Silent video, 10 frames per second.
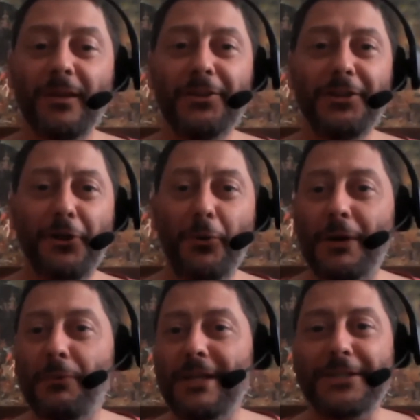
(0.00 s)
know,
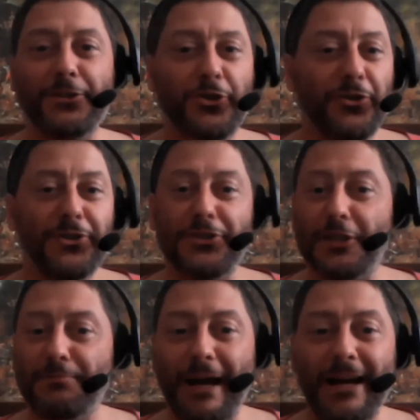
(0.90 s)
is this good, is
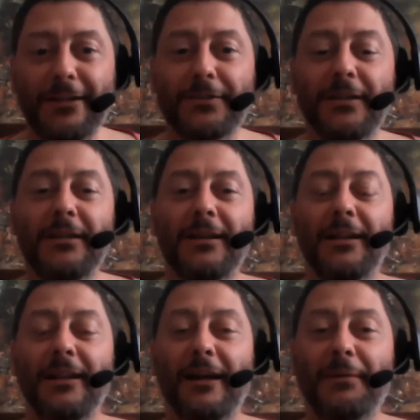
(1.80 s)
this bad?
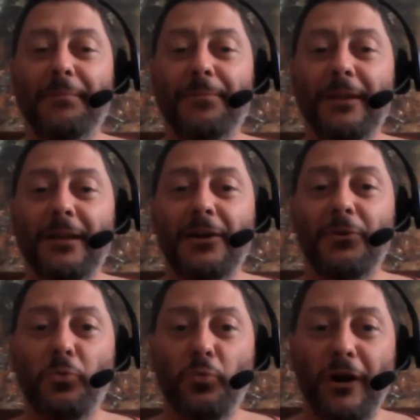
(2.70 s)

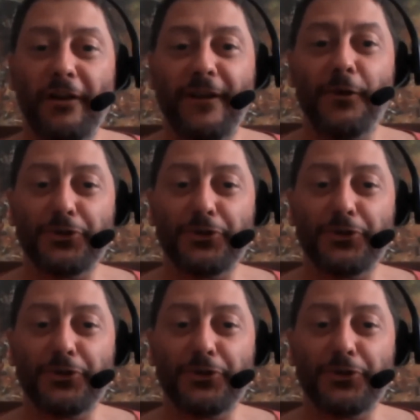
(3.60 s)
What it feels